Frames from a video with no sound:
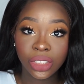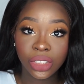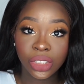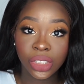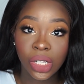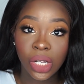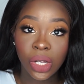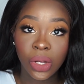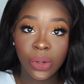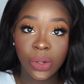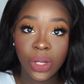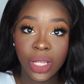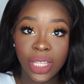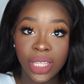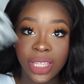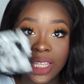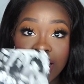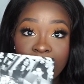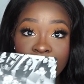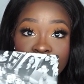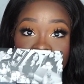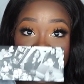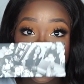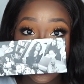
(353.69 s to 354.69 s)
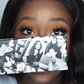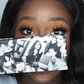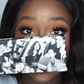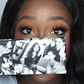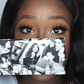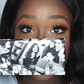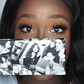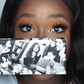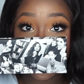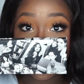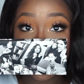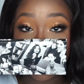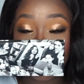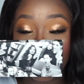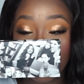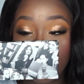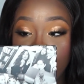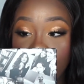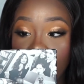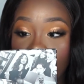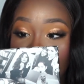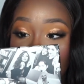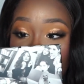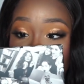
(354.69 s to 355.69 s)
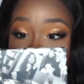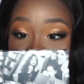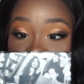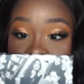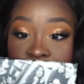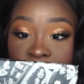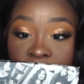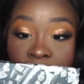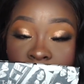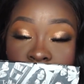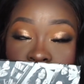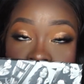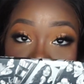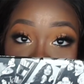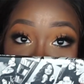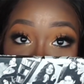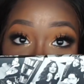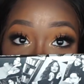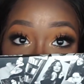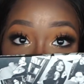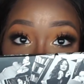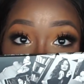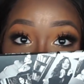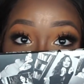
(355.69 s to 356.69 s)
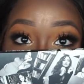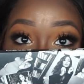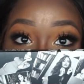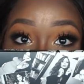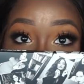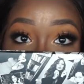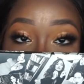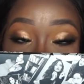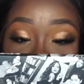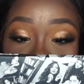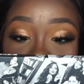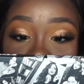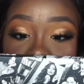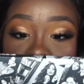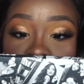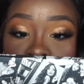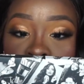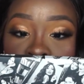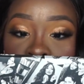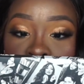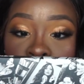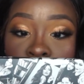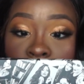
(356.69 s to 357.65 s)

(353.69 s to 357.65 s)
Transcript: So this is the box that the palette comes in.